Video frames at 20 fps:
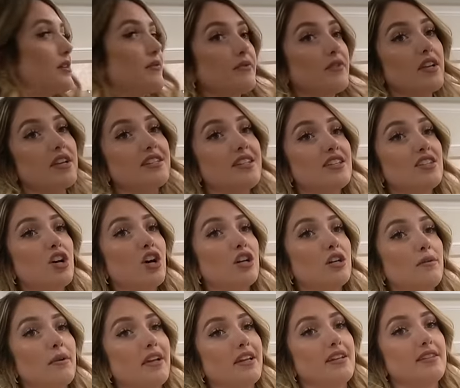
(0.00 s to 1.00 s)
Wow, so it's
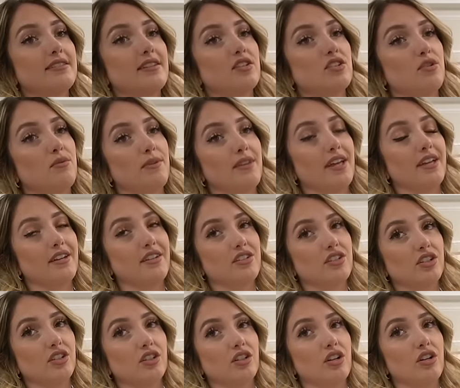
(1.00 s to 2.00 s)
hard to make a decision stunning. Without a
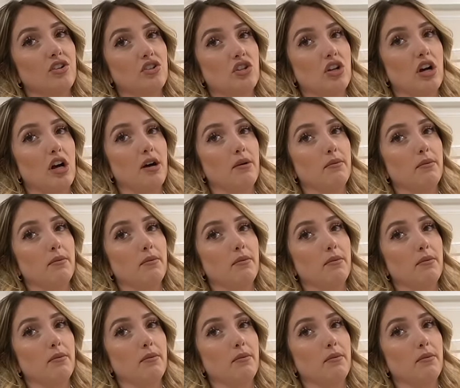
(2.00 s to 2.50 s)
skirt on top.